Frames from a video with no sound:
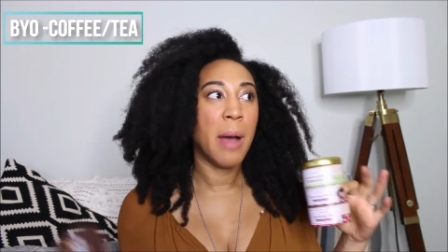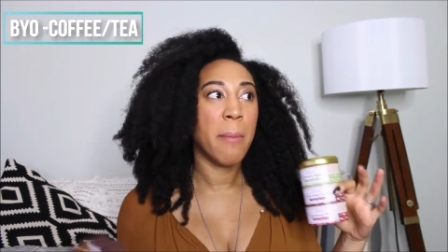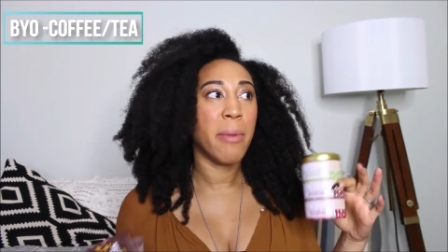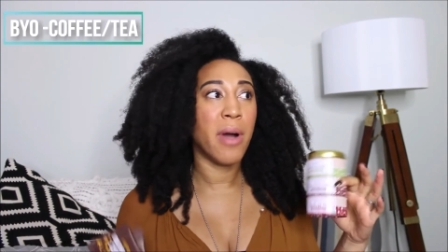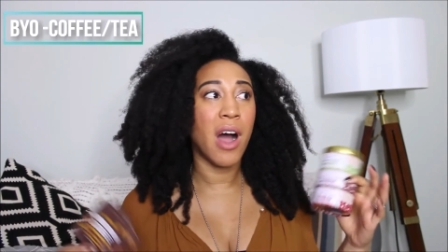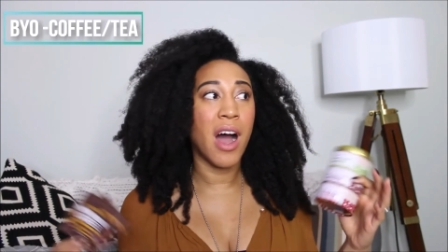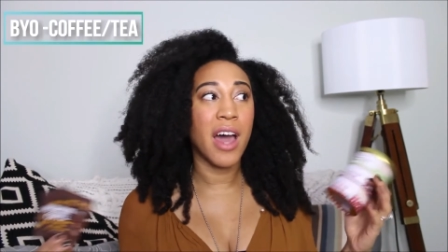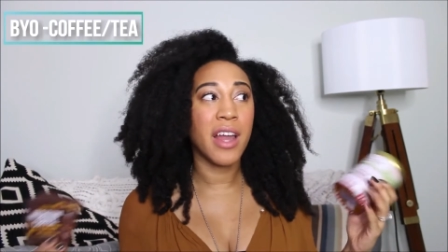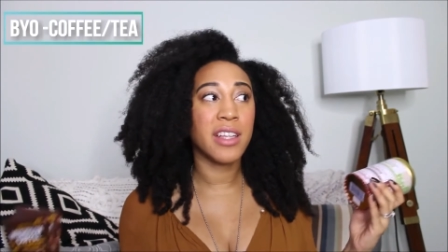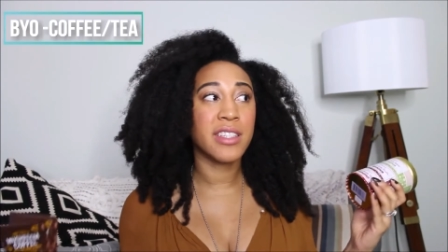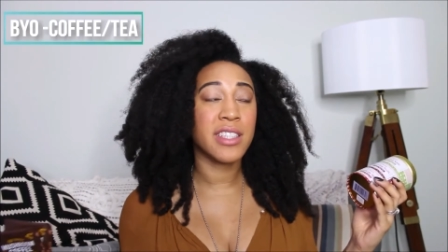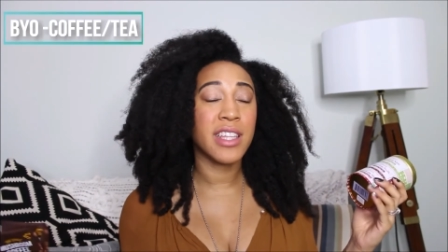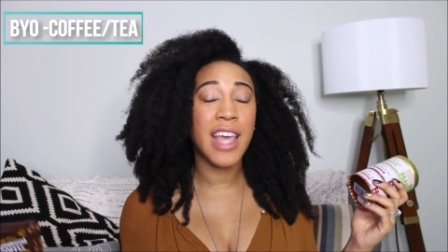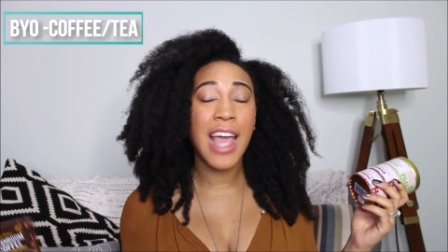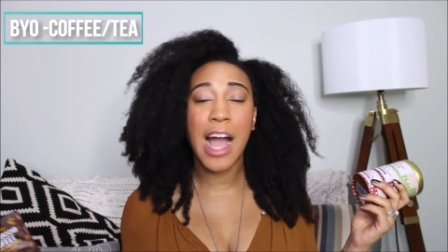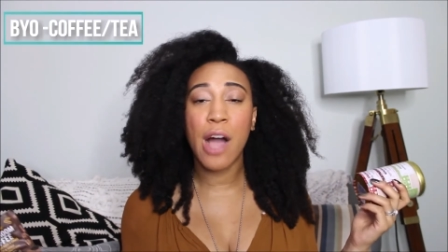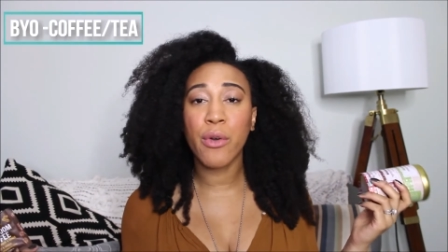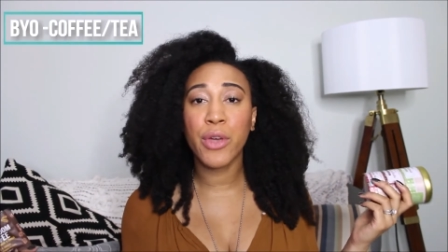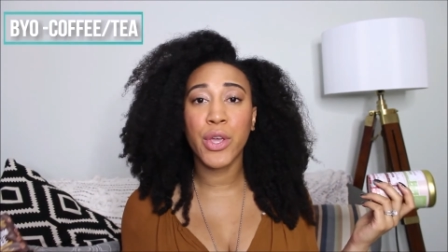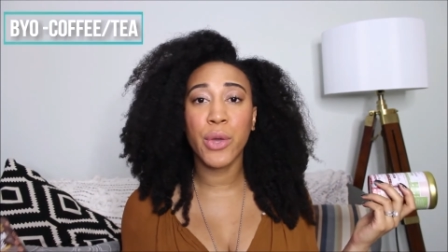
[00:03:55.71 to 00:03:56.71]
but honestly,
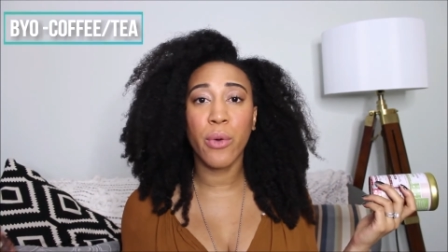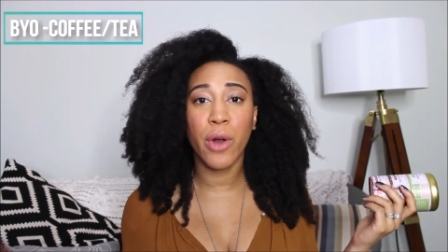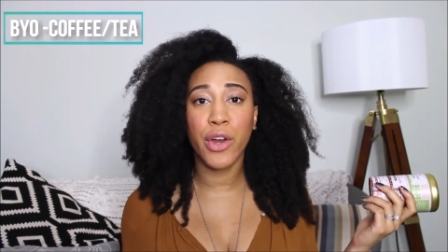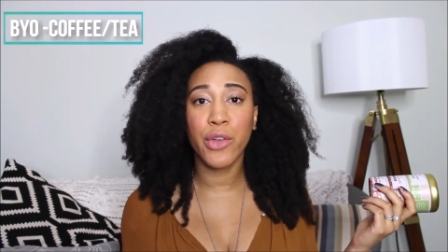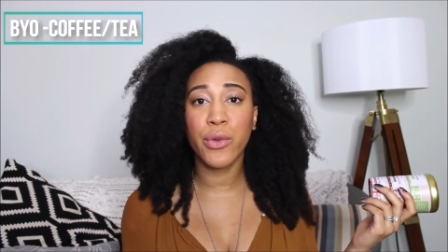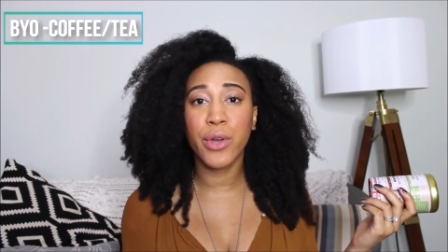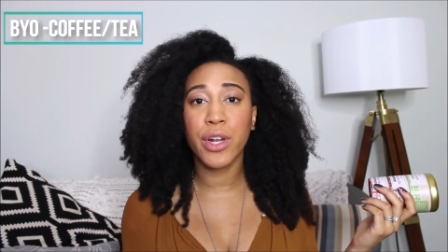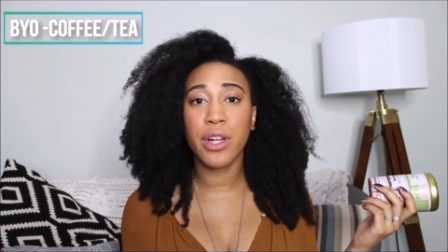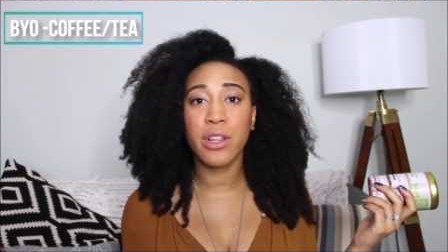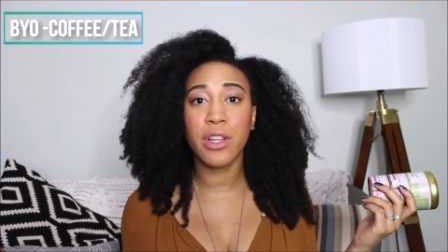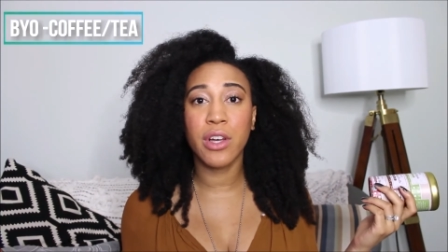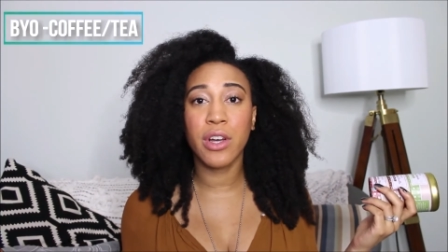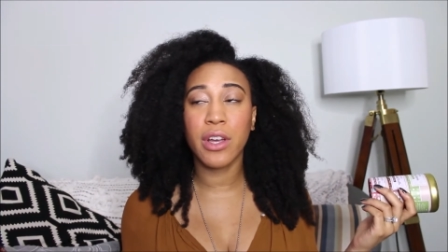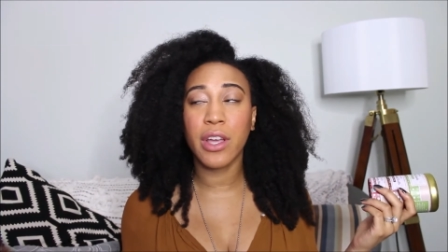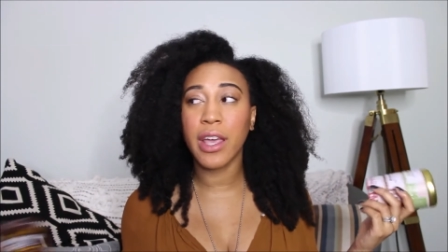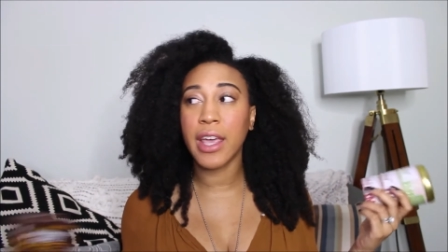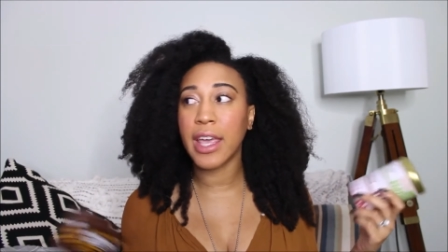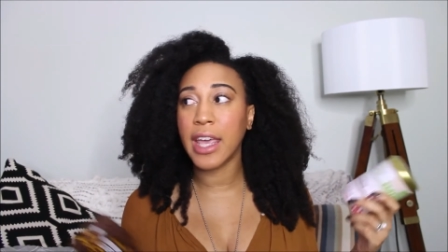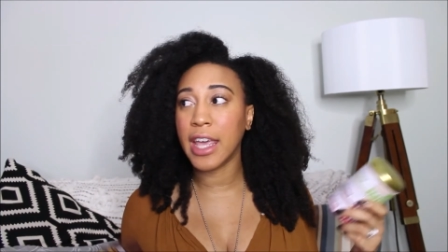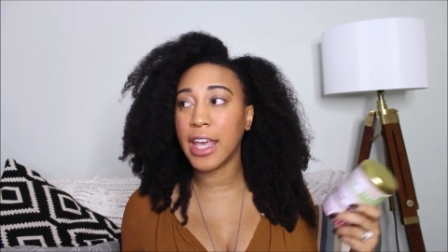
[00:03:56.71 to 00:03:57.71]
how cute are you gonna
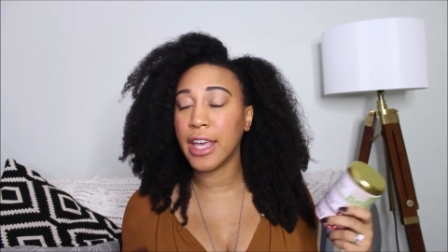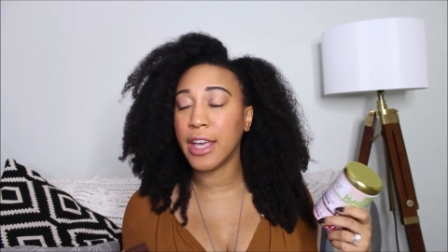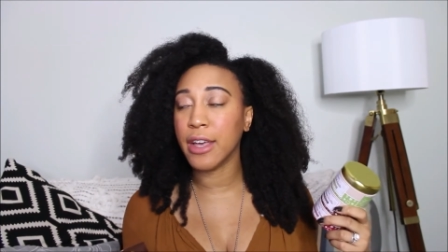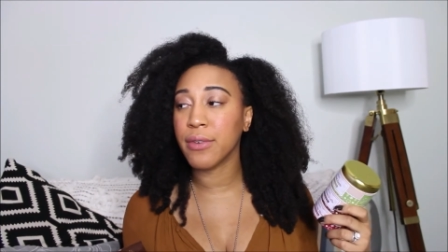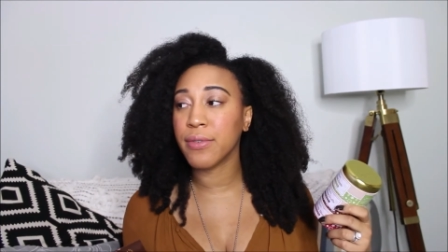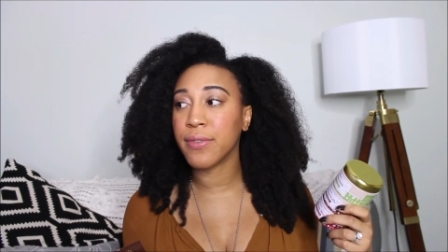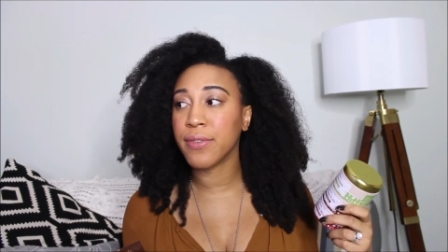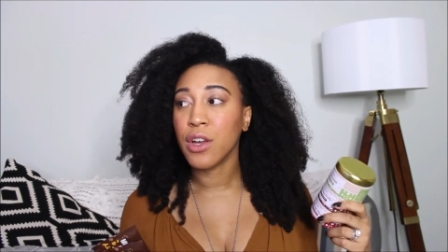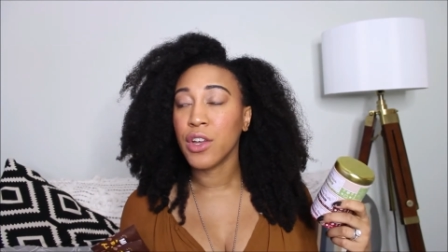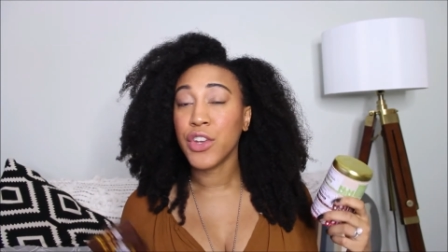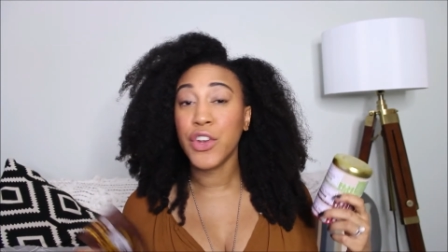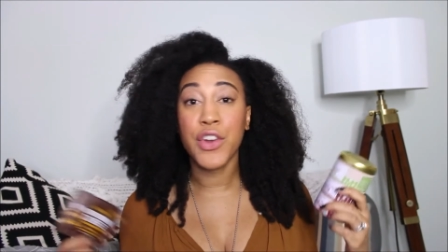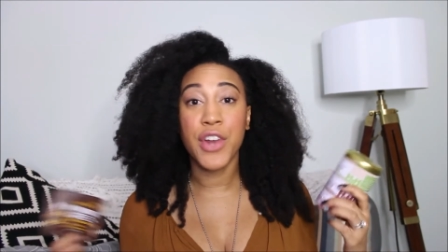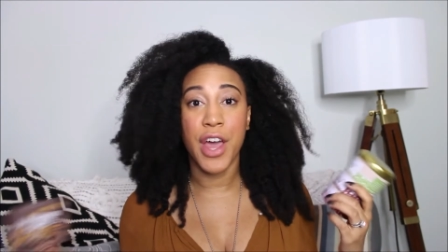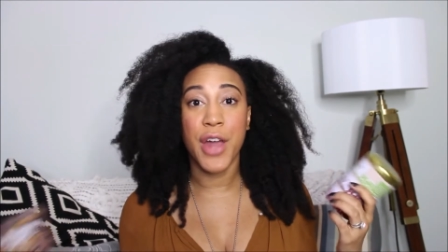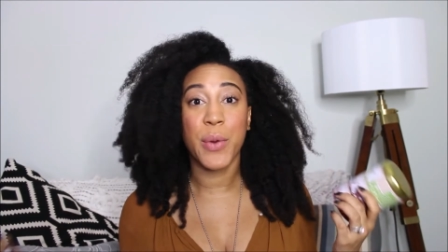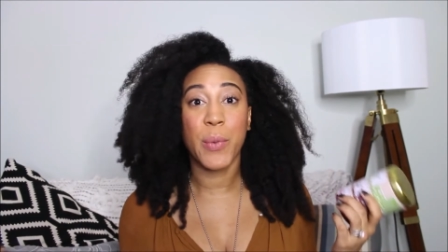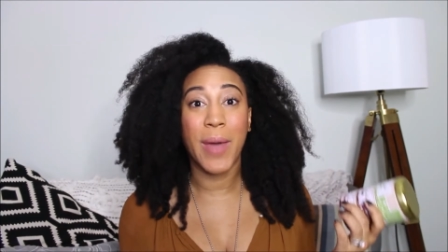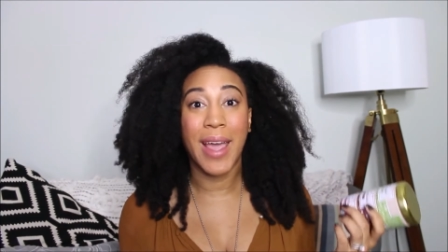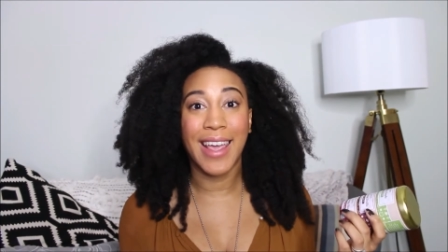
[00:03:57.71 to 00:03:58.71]
look if you're
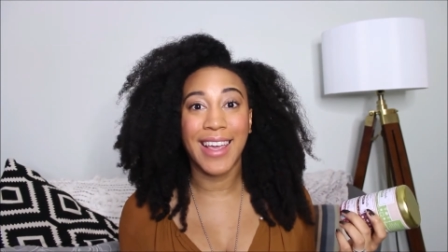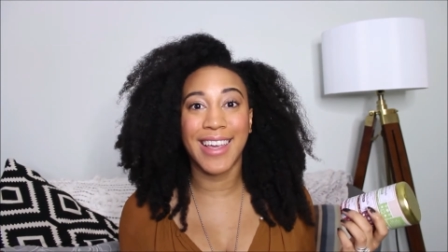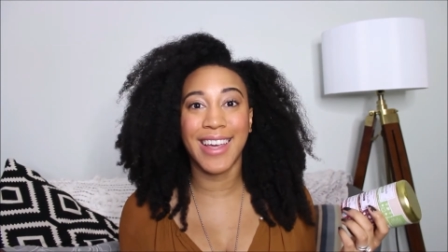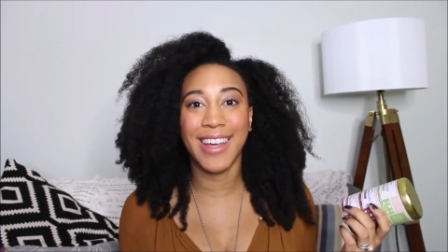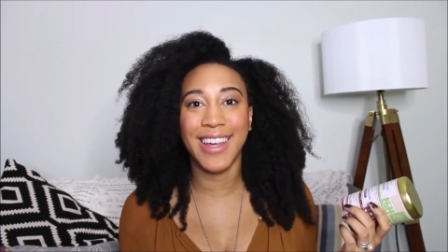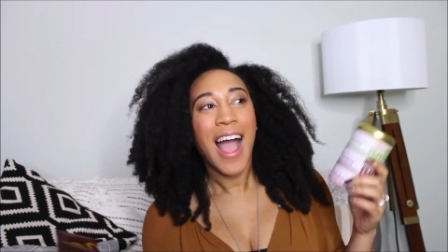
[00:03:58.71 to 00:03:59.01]
not awake?